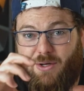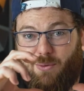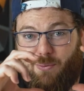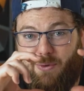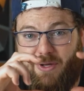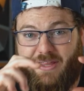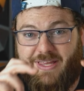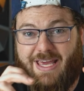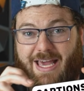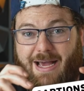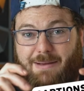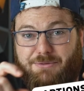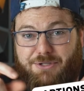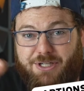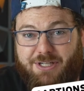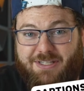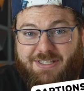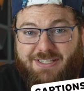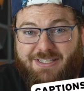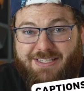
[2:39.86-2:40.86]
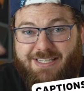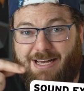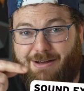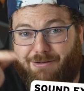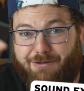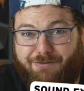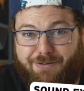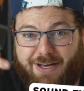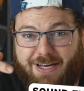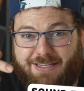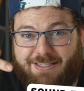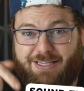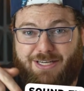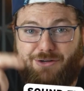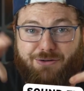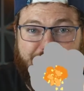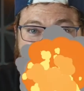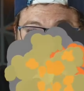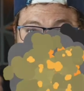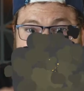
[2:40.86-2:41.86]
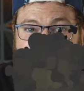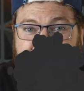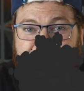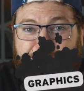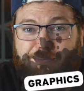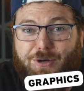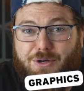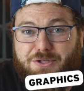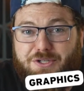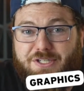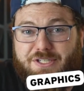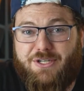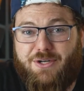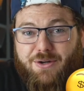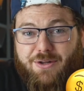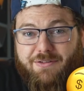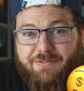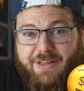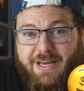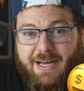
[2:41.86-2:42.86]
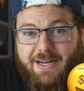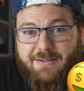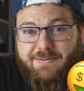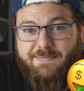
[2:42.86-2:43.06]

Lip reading: with captions, sound effects, and graphics and emojis and all of that.